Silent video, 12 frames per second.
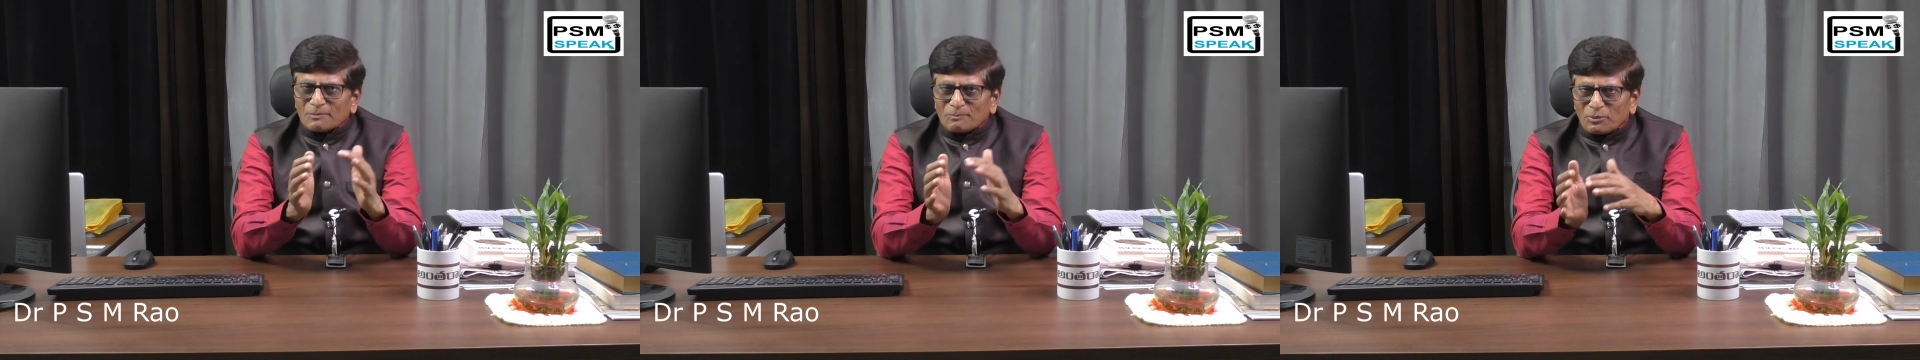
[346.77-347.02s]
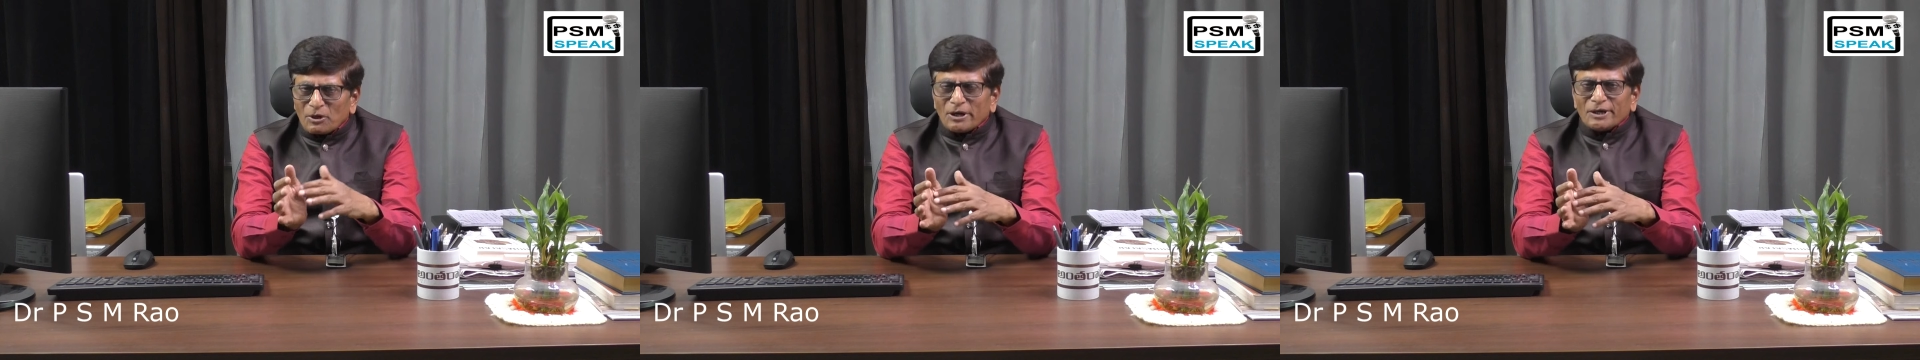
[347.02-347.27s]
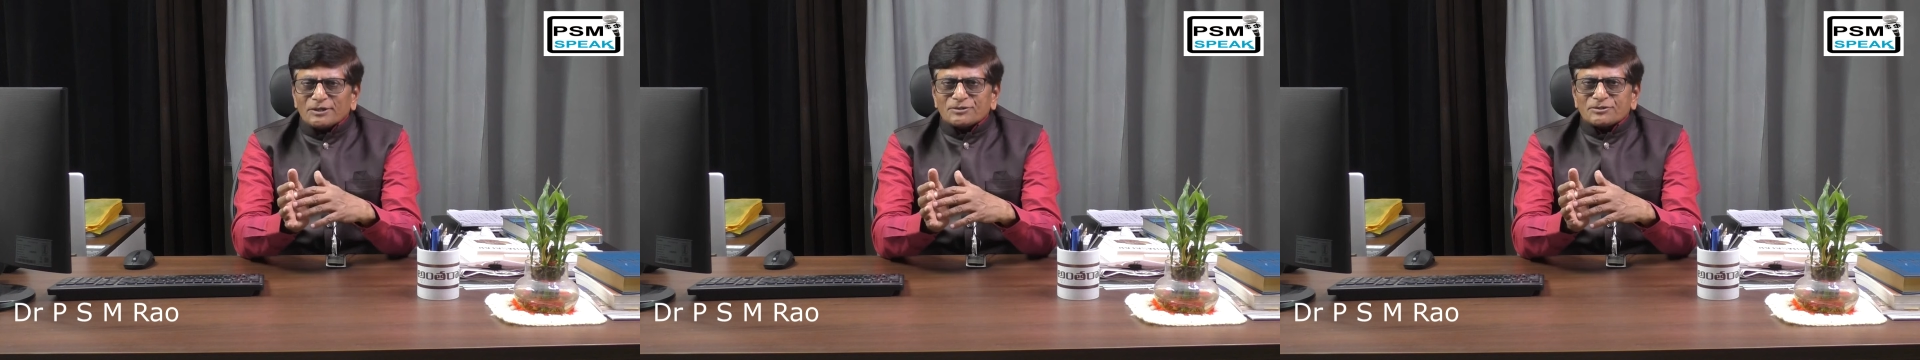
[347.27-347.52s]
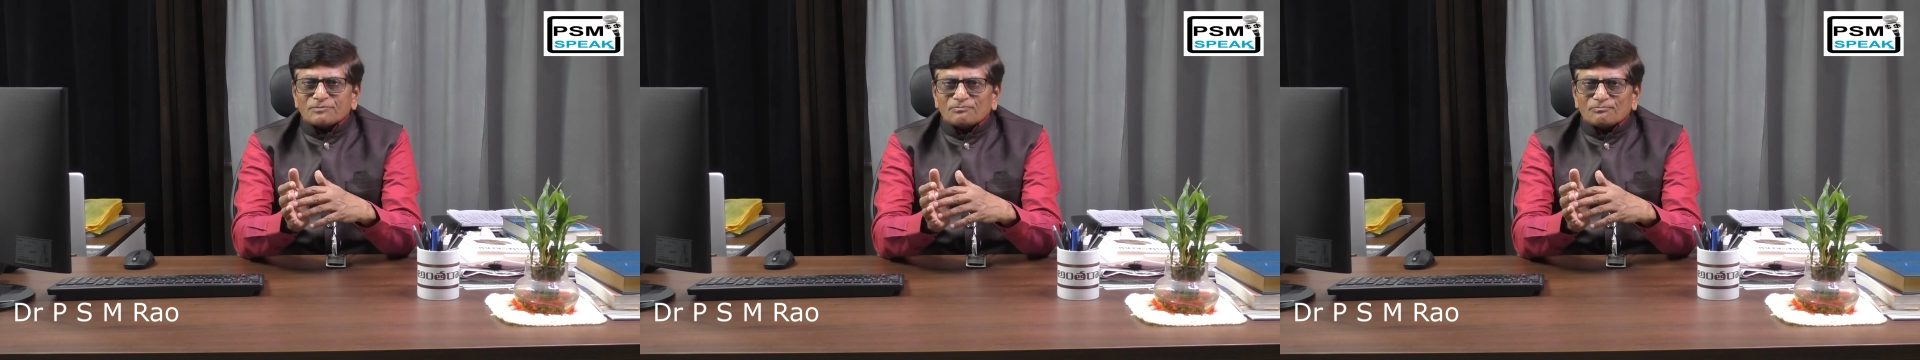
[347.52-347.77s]

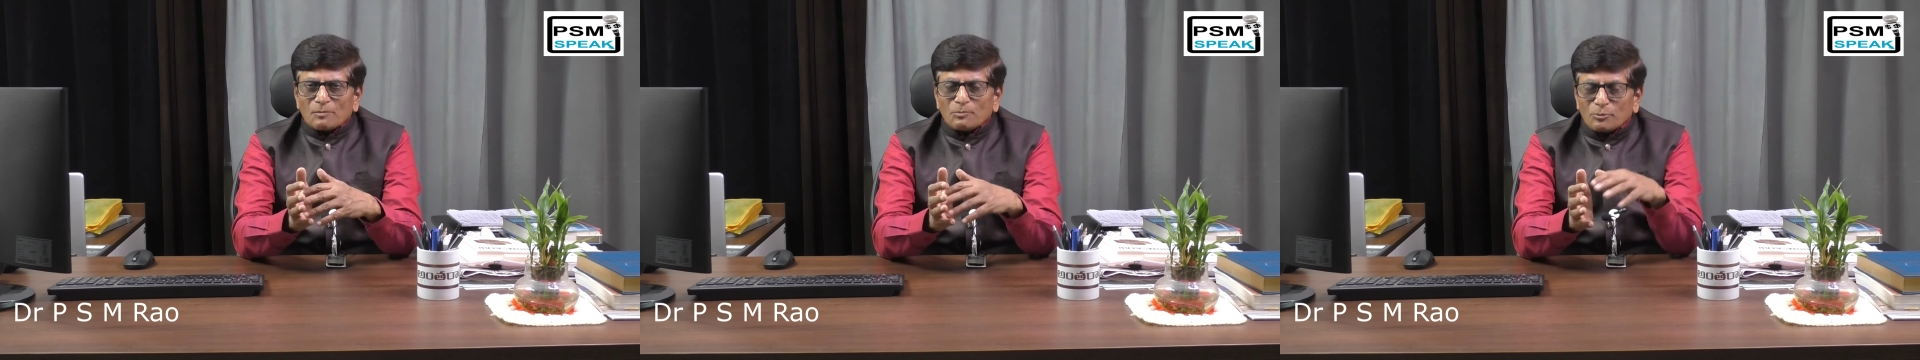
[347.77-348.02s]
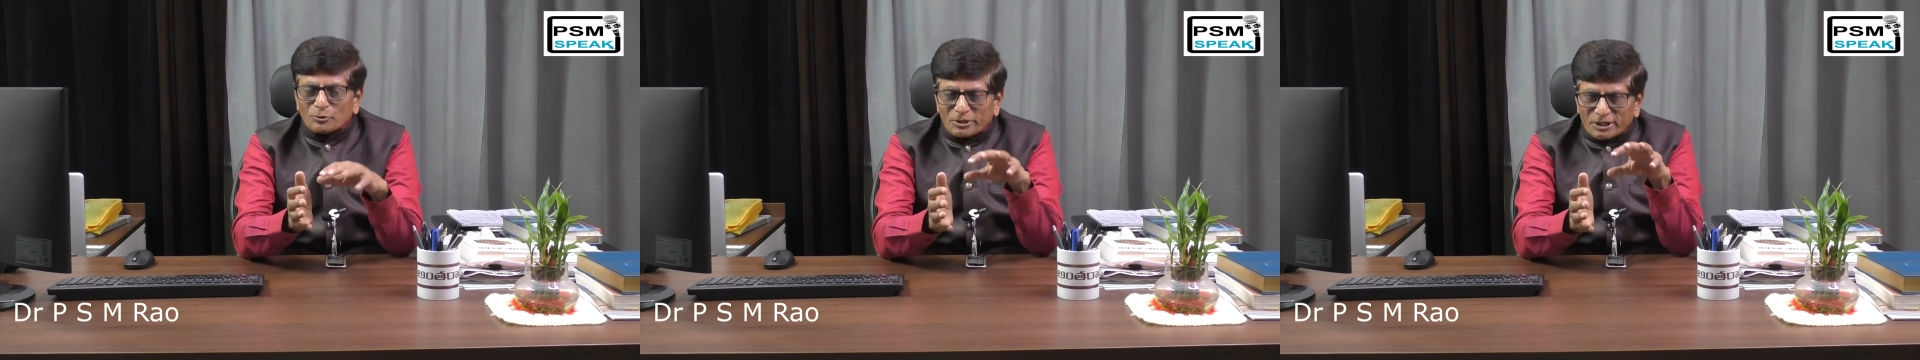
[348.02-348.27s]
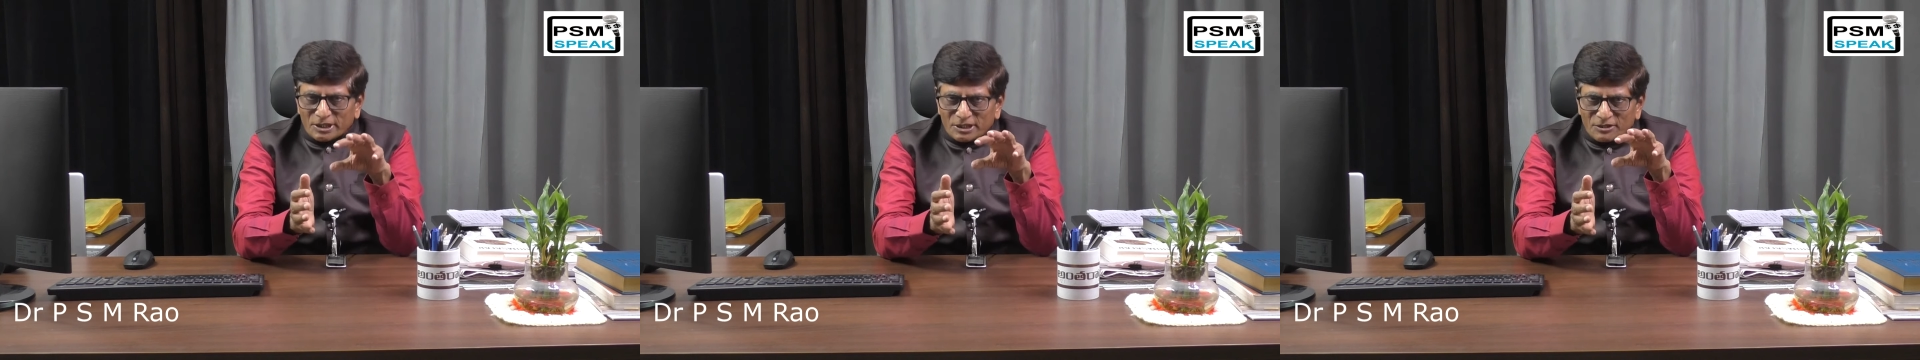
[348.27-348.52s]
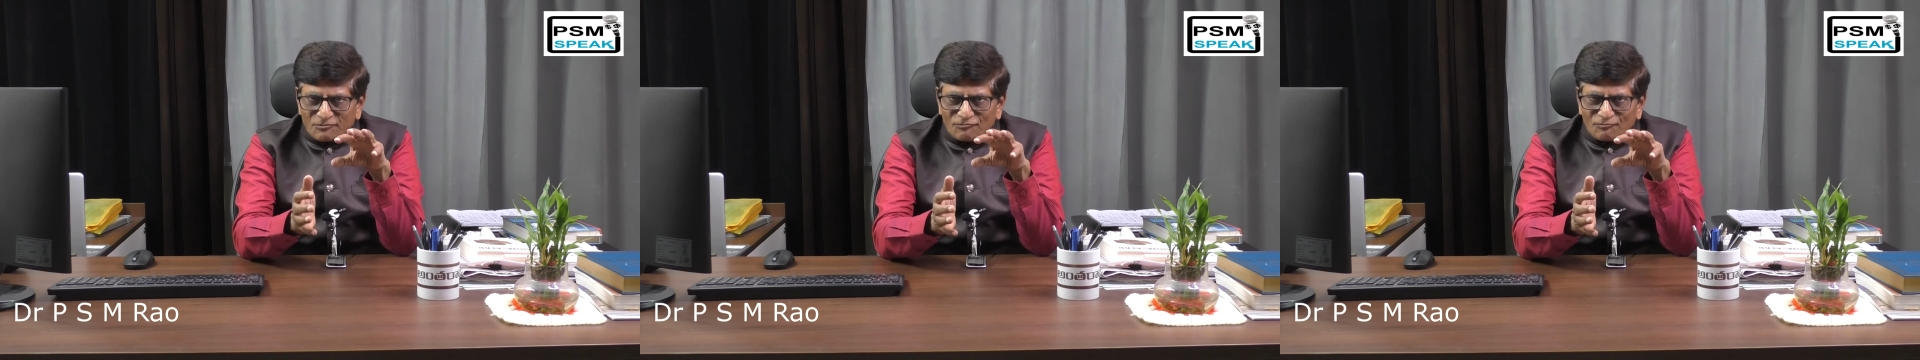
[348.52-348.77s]
employers putting
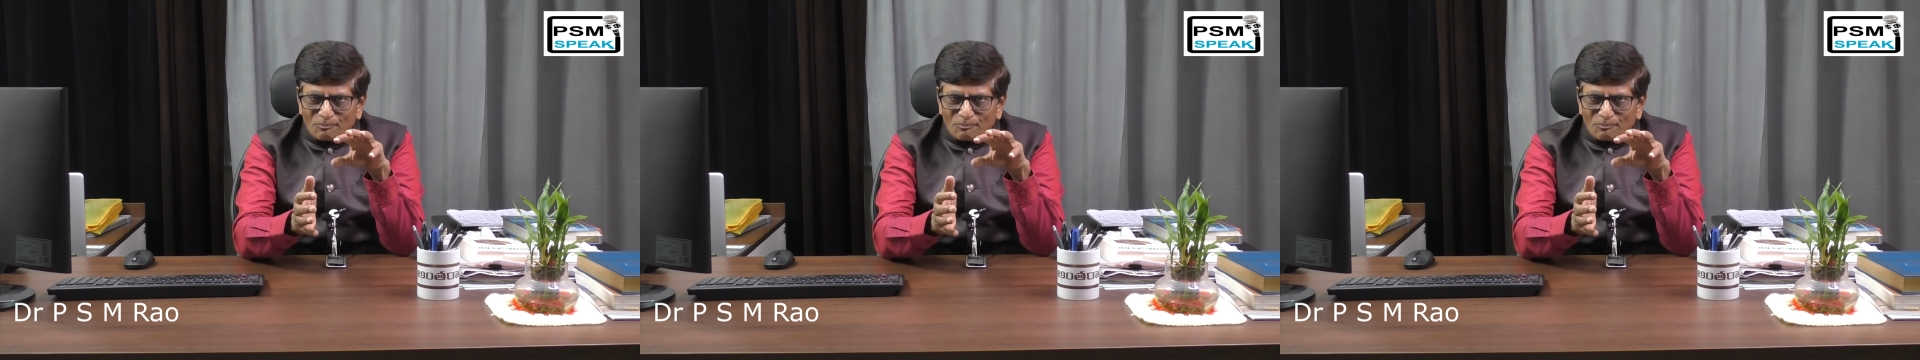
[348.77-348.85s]
in the